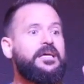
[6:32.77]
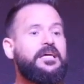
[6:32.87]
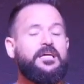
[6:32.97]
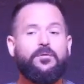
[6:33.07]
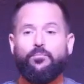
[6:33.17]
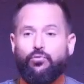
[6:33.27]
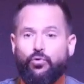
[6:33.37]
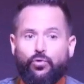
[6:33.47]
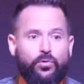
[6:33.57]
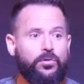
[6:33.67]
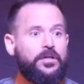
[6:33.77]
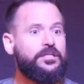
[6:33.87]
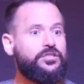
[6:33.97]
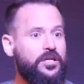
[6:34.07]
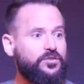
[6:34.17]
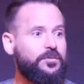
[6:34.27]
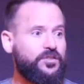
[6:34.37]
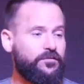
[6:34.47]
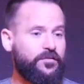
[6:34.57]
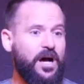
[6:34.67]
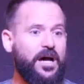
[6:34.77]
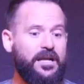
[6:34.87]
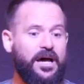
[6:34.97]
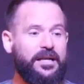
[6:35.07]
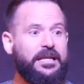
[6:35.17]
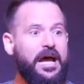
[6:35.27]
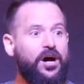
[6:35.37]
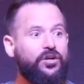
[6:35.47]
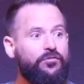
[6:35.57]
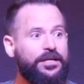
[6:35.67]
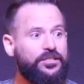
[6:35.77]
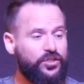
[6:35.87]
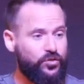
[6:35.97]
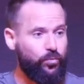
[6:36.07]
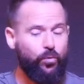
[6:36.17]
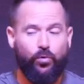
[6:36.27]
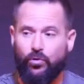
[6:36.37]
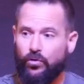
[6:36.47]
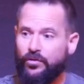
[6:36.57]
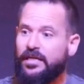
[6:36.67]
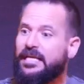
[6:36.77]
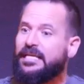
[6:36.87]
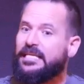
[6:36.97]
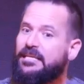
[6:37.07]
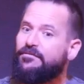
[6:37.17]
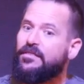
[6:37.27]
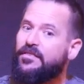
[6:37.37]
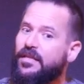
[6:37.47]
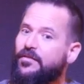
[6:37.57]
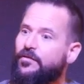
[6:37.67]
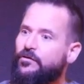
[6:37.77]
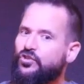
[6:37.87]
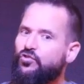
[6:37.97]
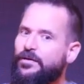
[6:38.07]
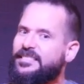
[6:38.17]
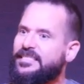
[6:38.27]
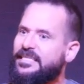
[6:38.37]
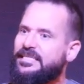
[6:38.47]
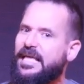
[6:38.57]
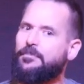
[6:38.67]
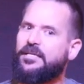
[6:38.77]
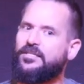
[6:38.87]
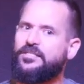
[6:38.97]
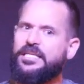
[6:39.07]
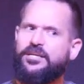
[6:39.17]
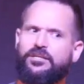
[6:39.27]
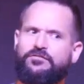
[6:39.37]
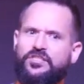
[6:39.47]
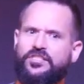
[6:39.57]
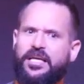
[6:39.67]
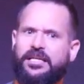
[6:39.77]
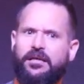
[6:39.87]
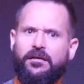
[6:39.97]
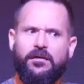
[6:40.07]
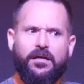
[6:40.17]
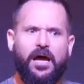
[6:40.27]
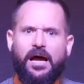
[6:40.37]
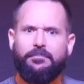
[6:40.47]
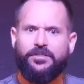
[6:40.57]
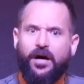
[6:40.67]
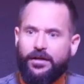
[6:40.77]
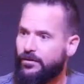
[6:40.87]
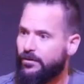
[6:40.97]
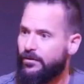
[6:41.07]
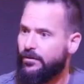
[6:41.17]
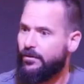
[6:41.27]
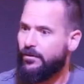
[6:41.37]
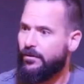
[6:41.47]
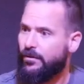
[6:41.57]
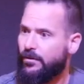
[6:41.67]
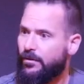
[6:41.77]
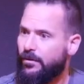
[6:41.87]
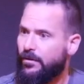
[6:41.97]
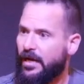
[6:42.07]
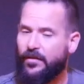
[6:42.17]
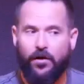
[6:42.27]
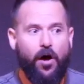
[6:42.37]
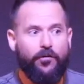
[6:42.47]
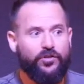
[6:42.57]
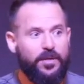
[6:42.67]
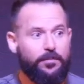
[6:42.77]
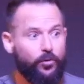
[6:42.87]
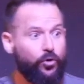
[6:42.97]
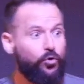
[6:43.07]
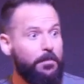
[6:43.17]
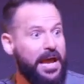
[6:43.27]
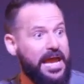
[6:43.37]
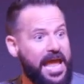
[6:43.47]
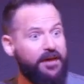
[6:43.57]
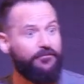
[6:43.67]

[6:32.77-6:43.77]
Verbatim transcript: brutal judgments of God on an unrighteous world. Even then, there's grace in that because He could have just said, "I'm done." And then all those people who may have